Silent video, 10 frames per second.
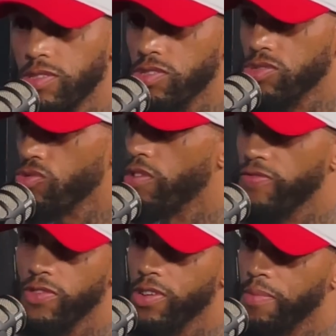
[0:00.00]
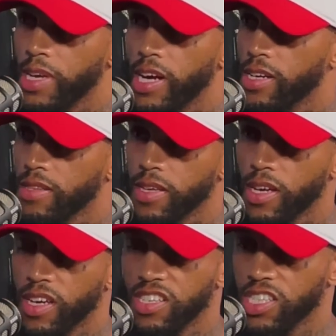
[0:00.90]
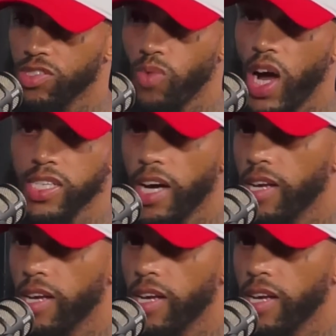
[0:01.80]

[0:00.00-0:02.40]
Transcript: store for them and everything and just watch how they